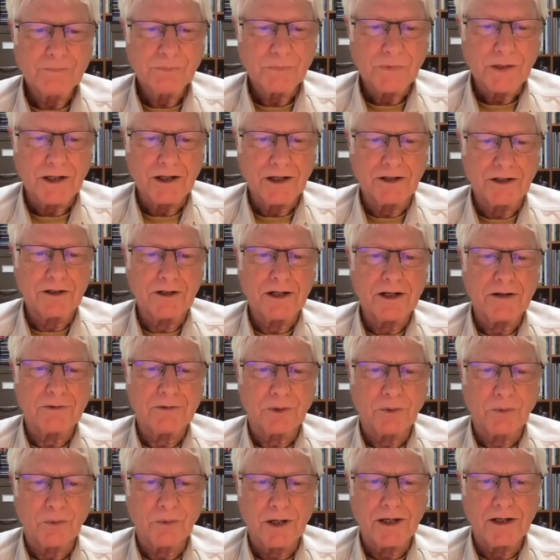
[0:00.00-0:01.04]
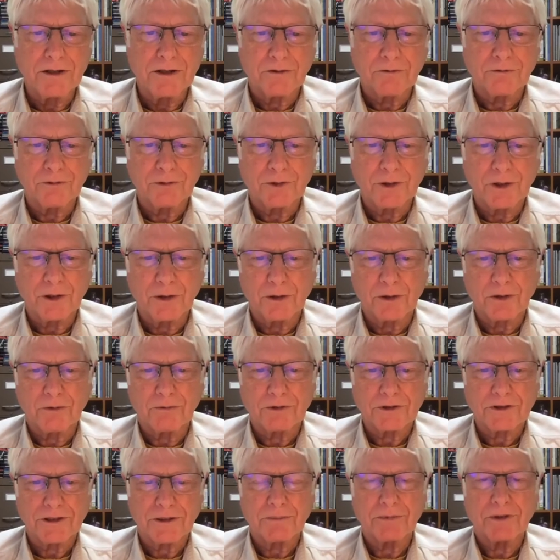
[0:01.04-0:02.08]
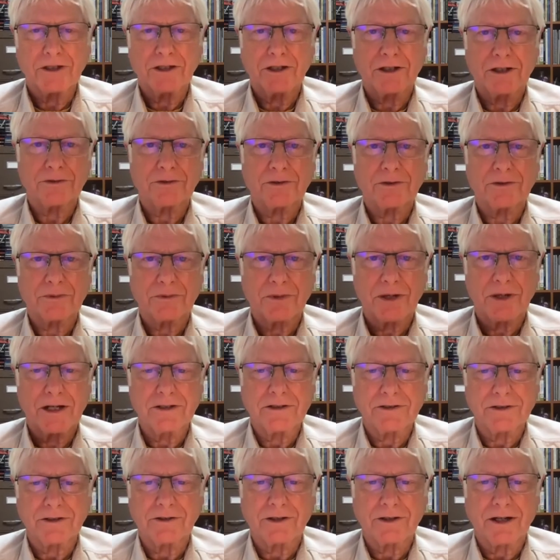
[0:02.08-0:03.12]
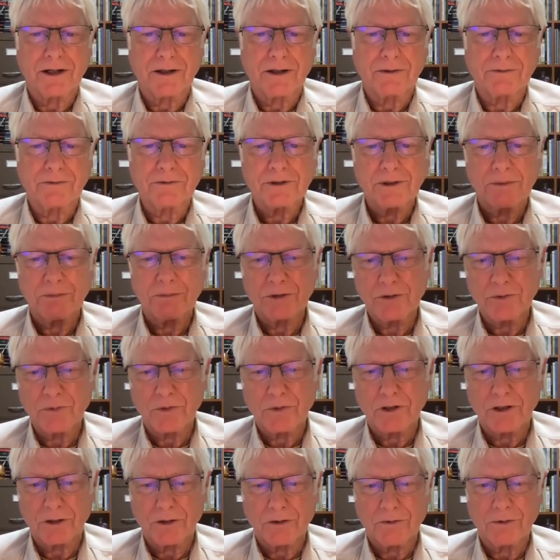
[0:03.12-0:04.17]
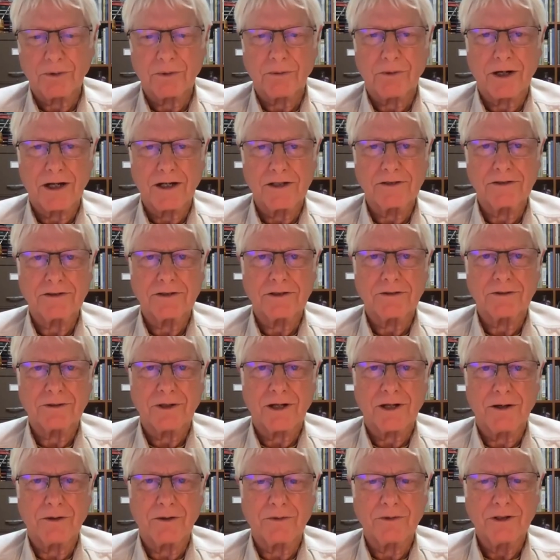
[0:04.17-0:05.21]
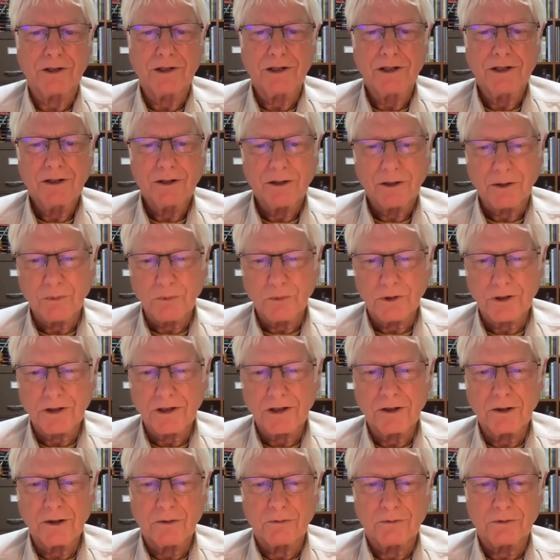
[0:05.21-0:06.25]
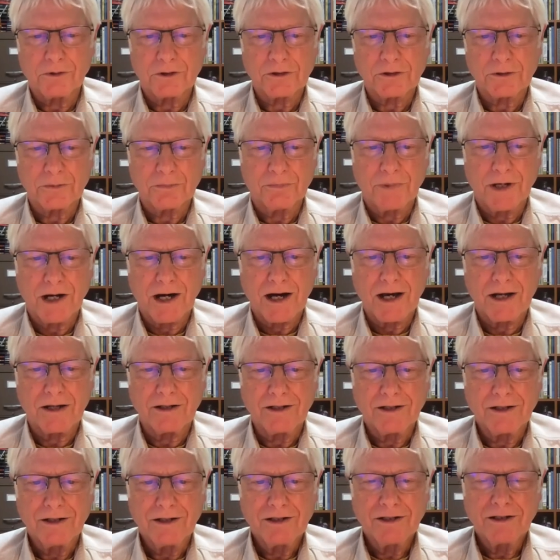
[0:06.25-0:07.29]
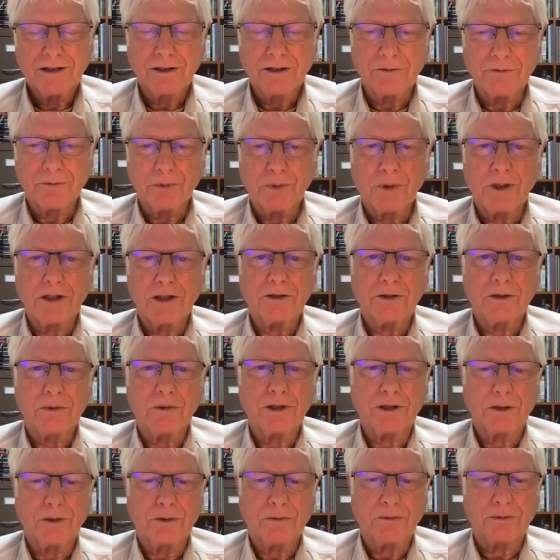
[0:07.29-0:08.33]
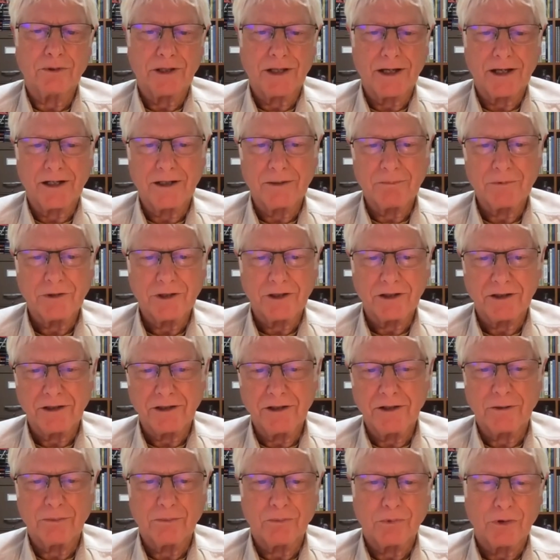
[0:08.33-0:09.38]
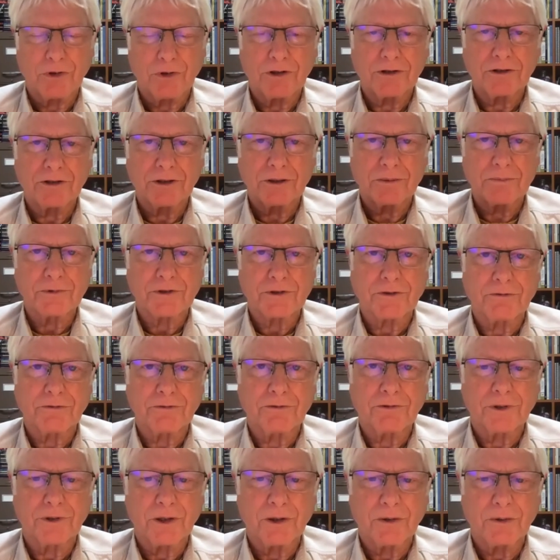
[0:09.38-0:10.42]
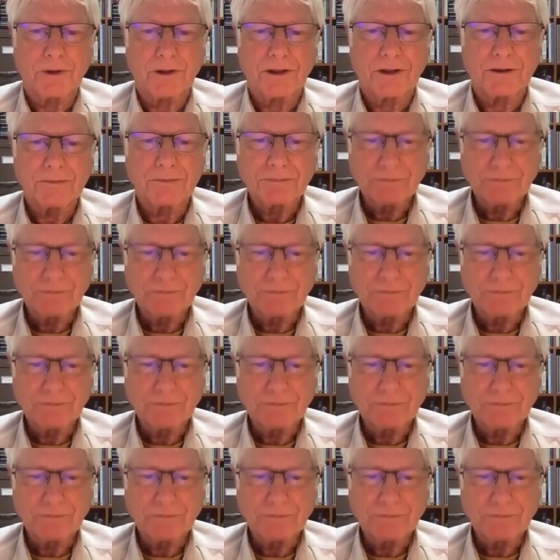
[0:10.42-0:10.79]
And never wait or float over somebody else's rising trout. Somebody's working over rising trout or working over a spot avoid going over that. I'm thinking here more in terms of floating.